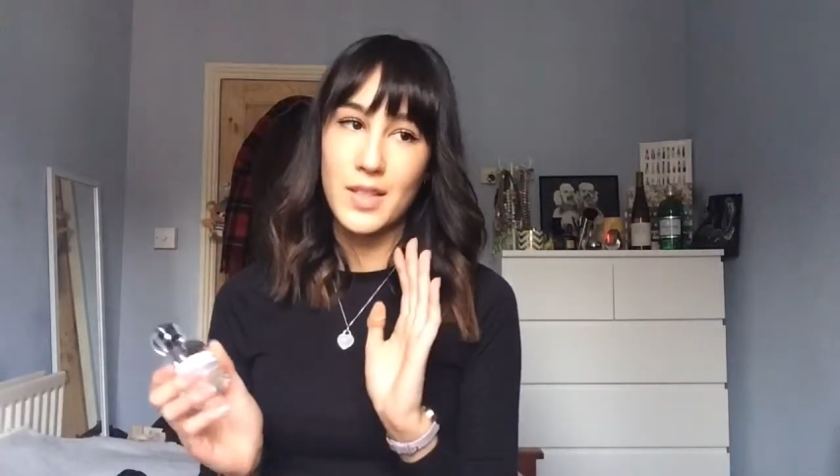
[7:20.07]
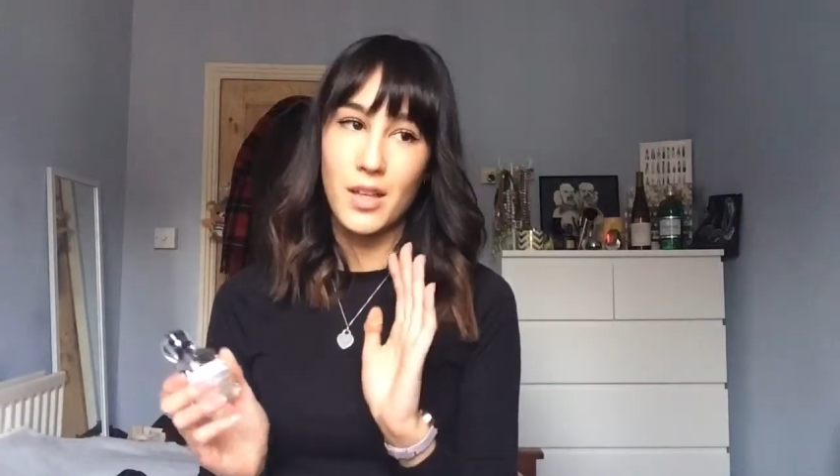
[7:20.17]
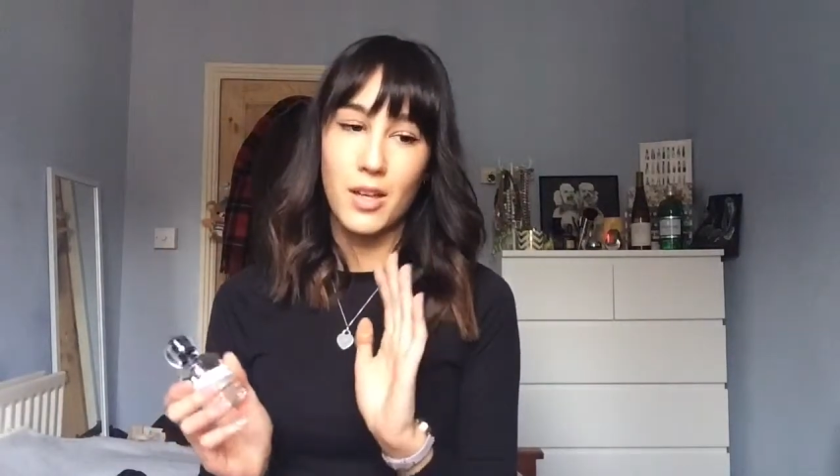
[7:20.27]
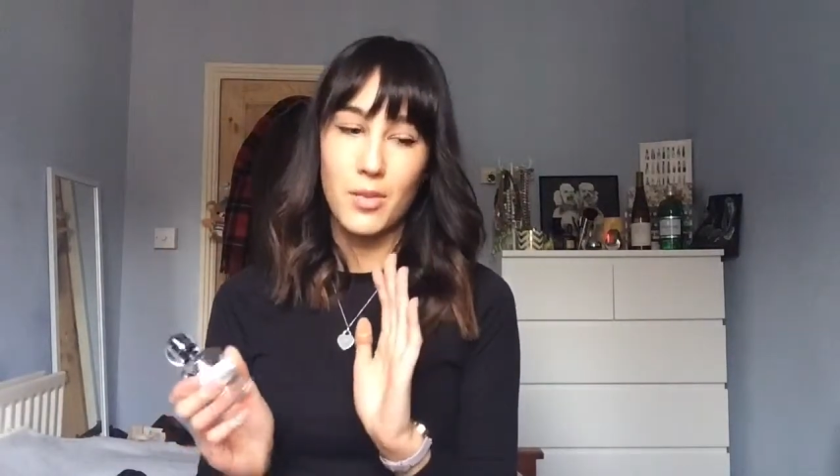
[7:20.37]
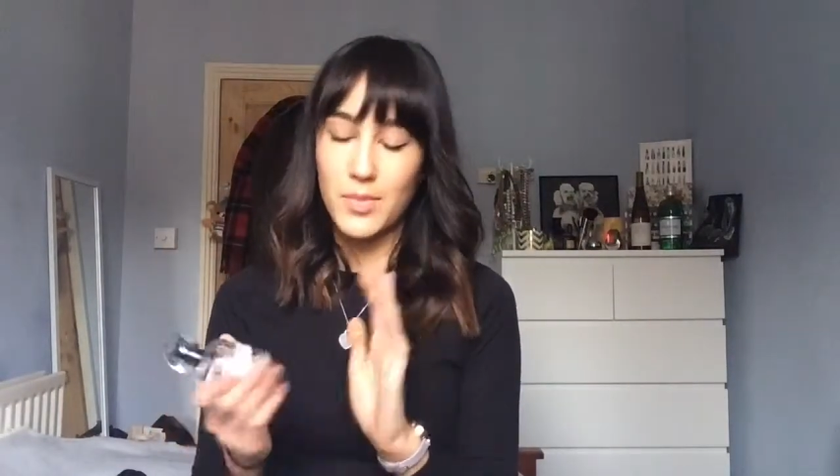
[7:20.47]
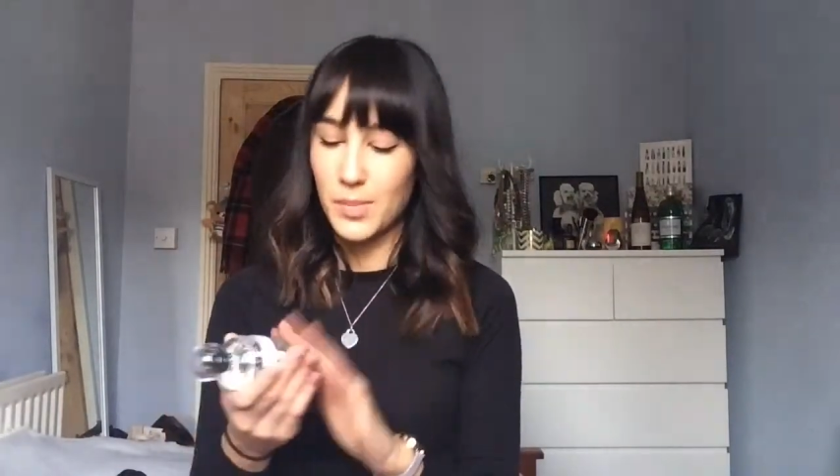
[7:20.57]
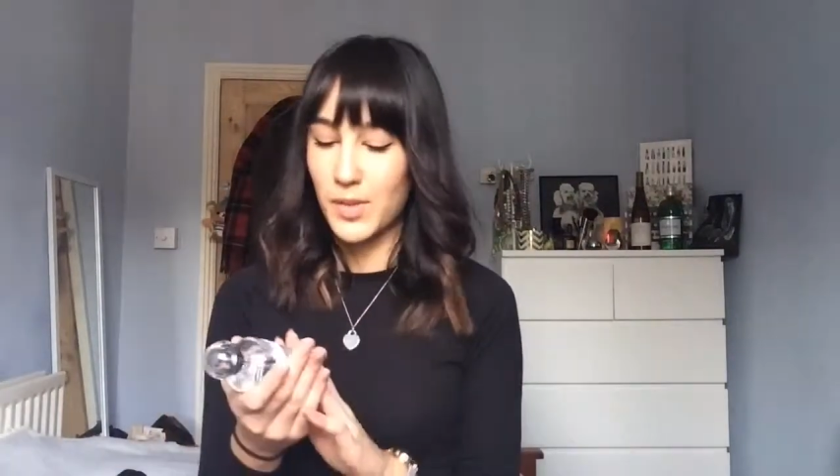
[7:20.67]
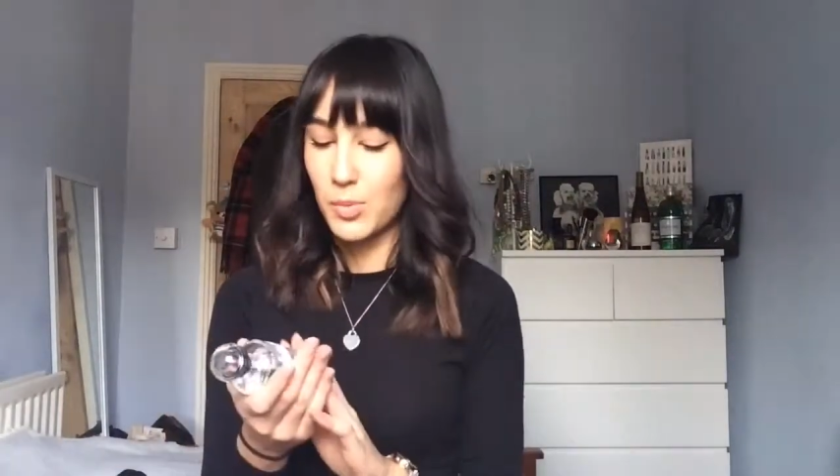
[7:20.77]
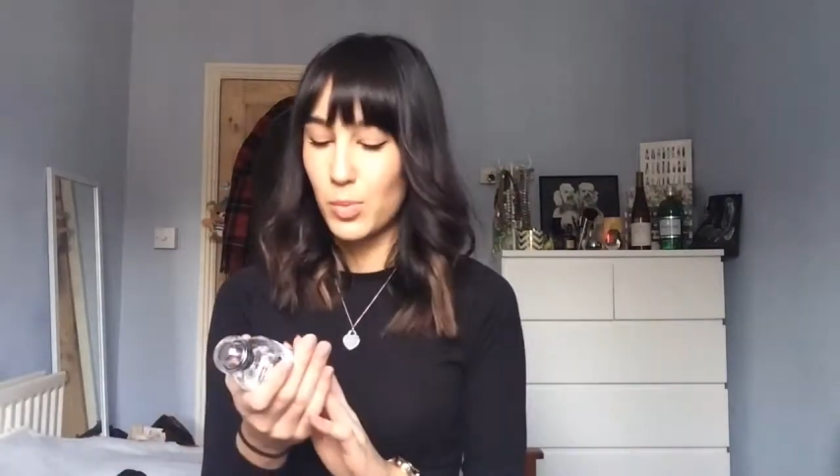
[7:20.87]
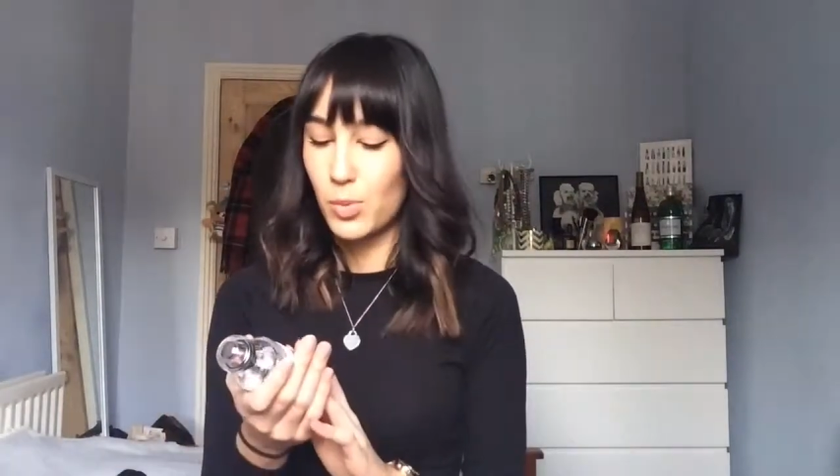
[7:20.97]

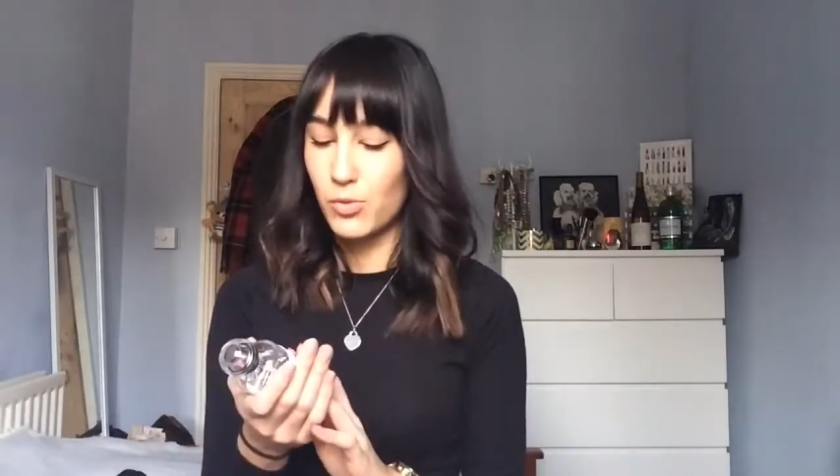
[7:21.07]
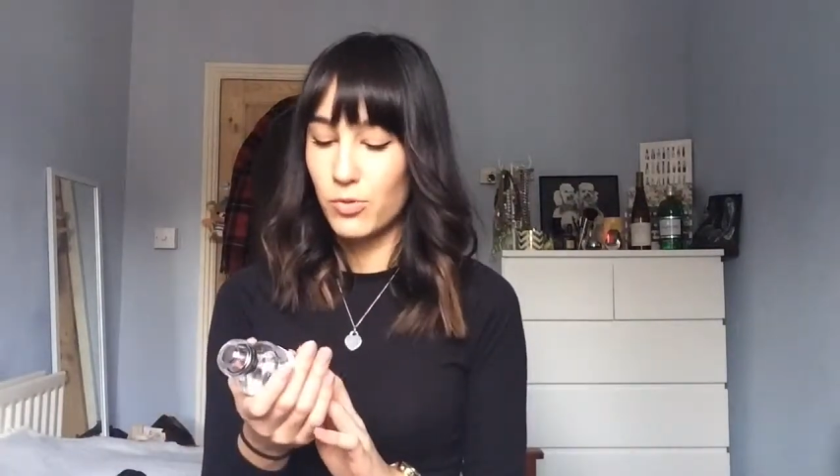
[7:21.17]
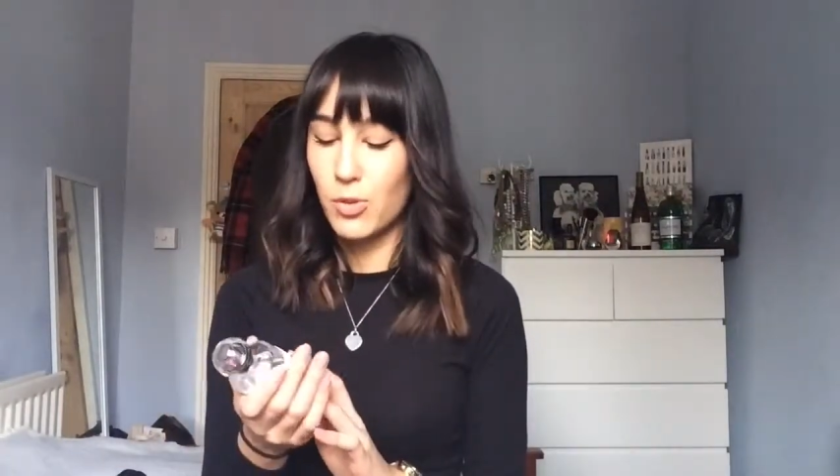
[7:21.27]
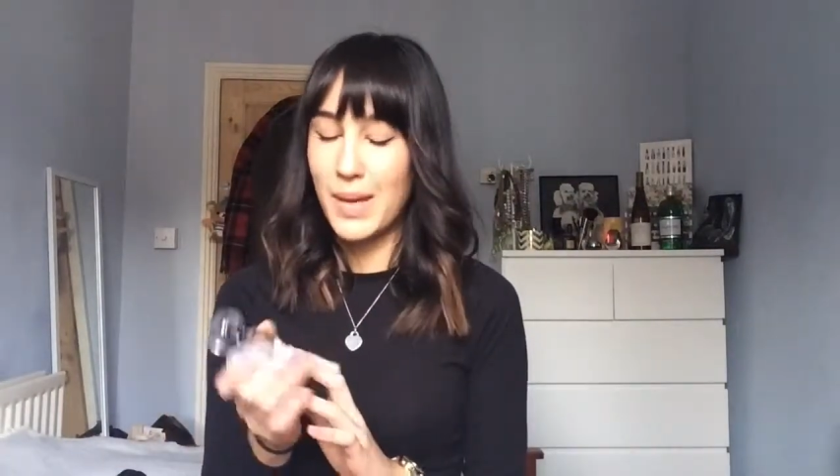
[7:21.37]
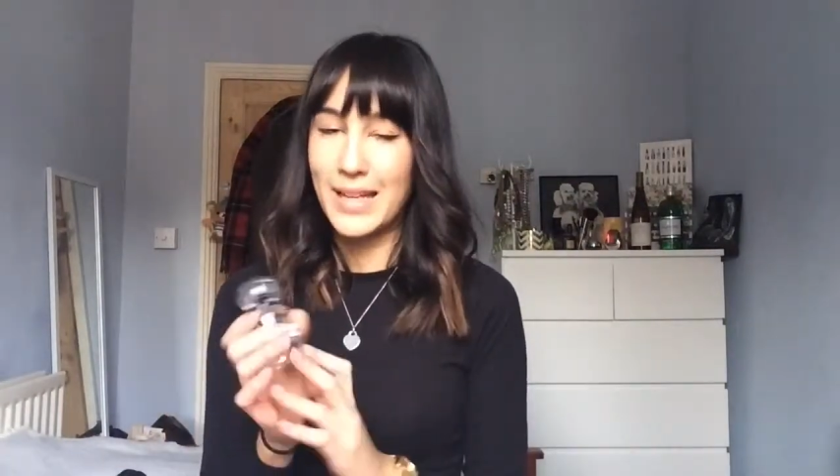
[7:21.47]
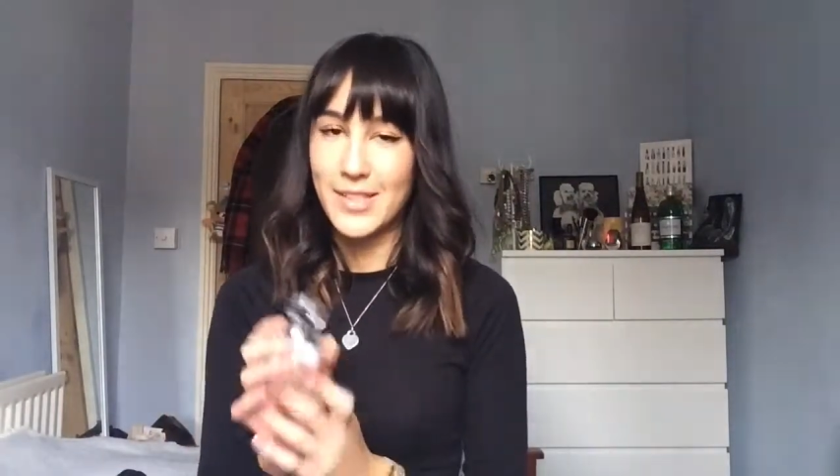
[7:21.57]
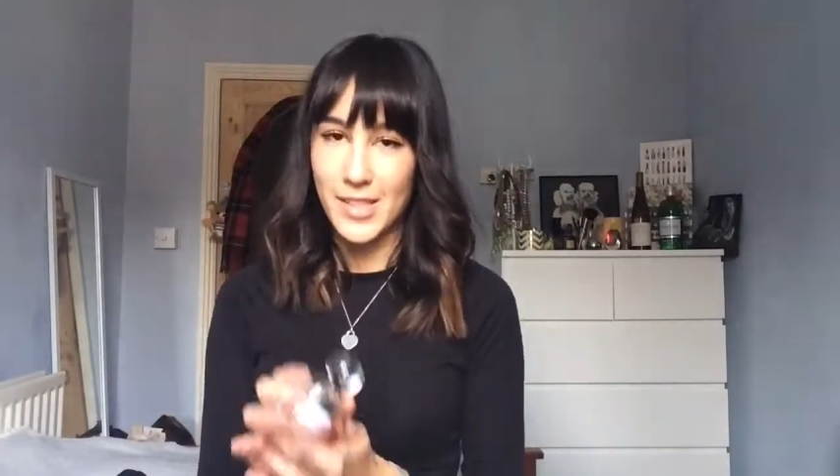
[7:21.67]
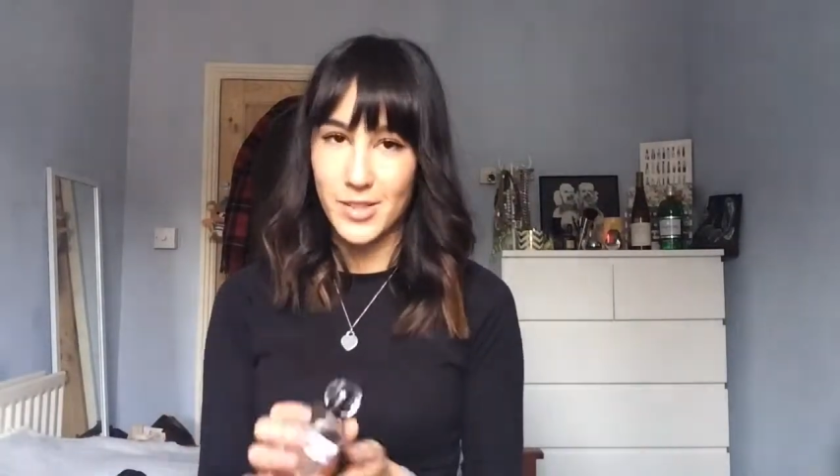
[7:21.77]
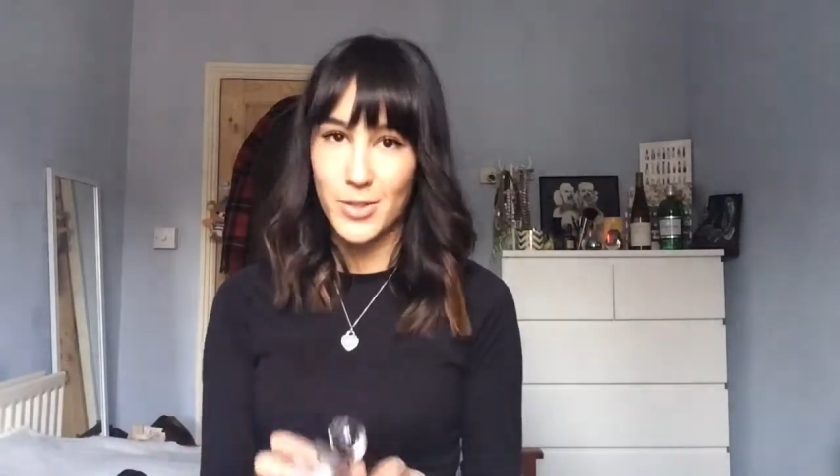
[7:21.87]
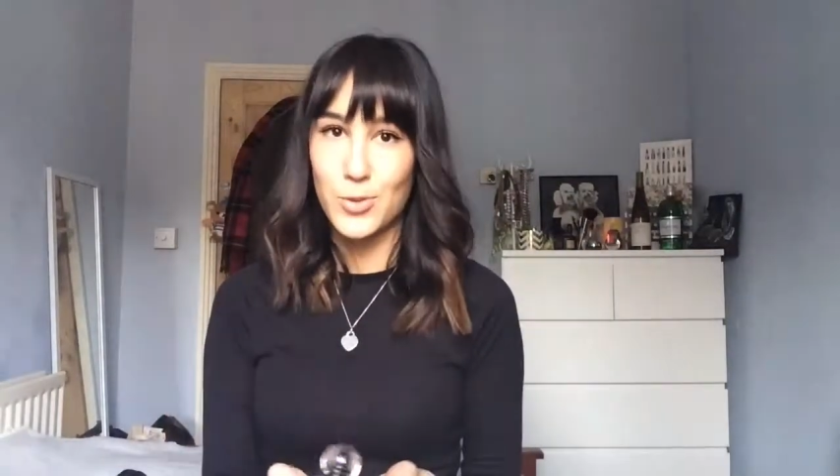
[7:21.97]
something I bought from And
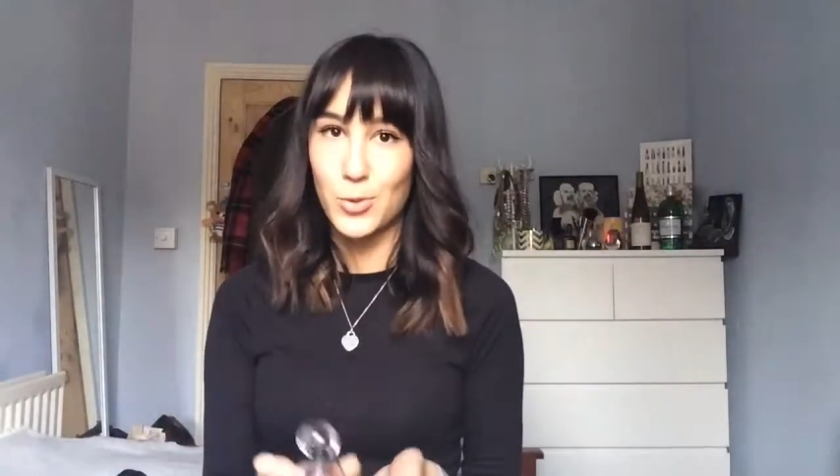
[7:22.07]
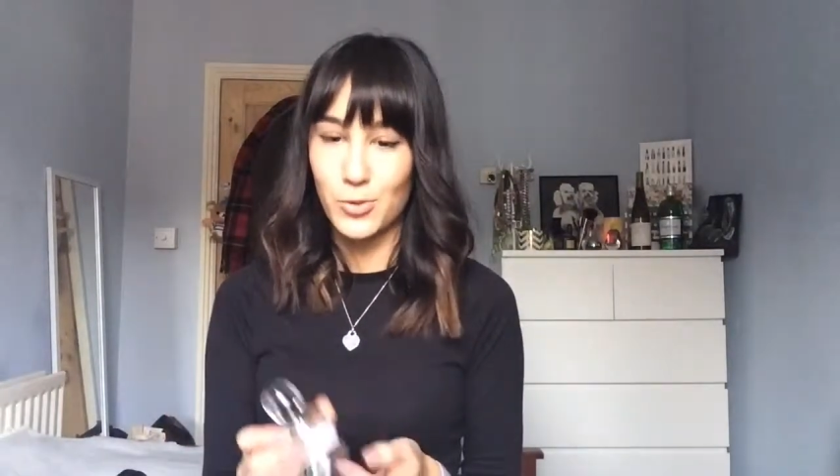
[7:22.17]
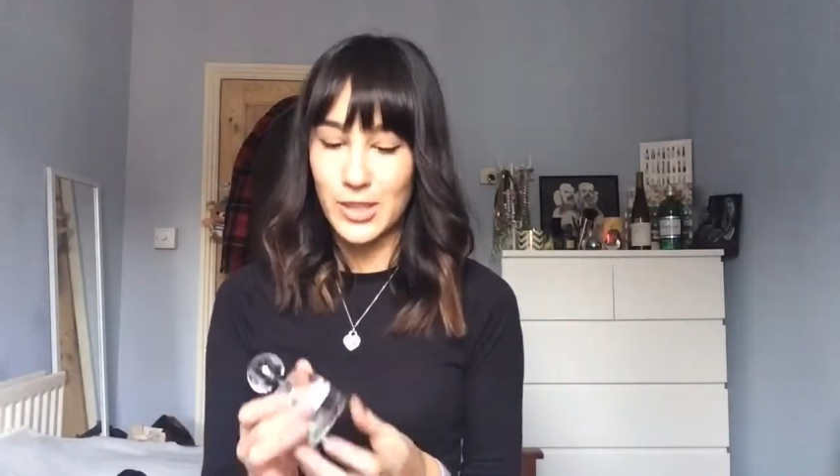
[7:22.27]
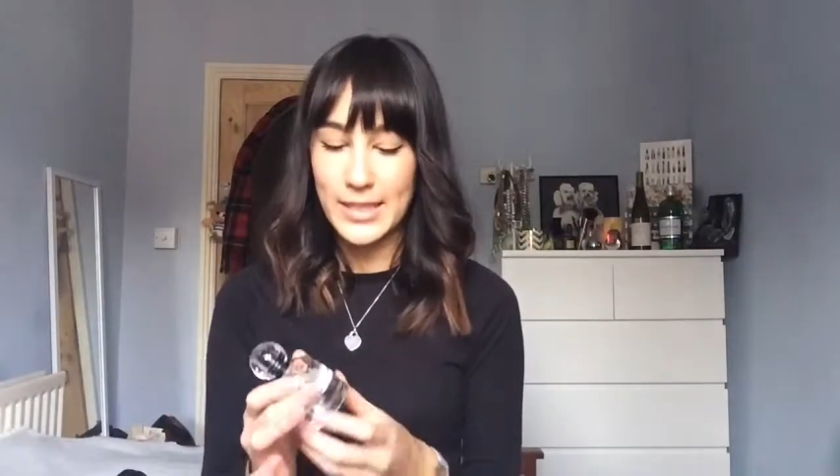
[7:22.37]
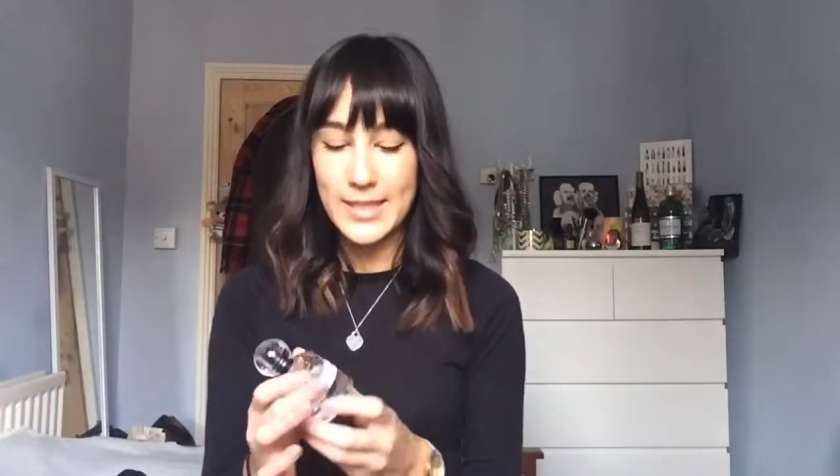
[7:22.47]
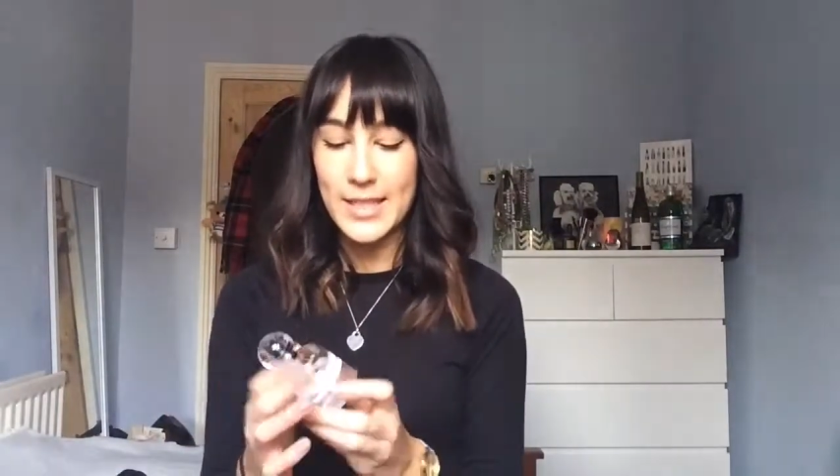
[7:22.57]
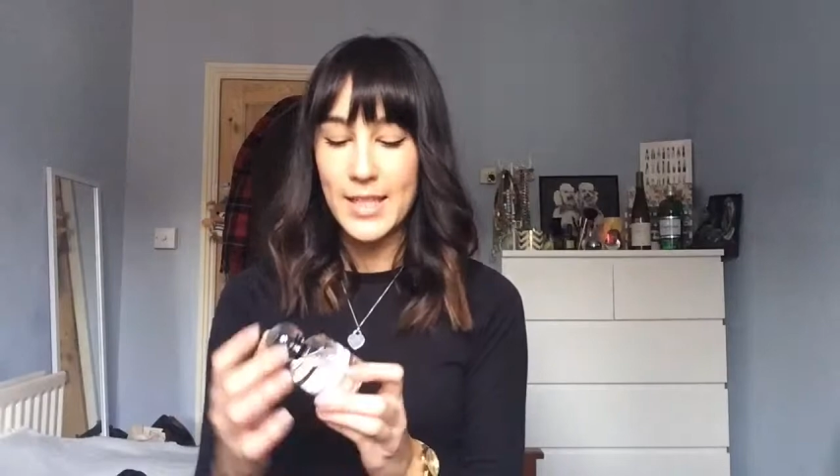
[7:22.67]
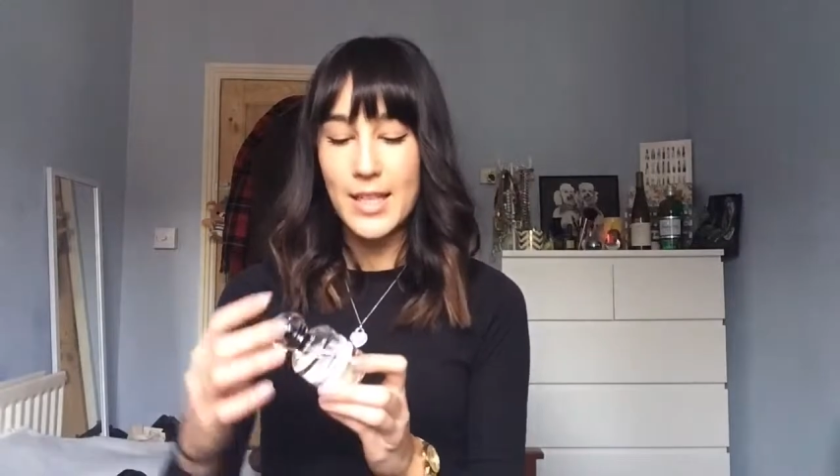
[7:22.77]
Other Stories,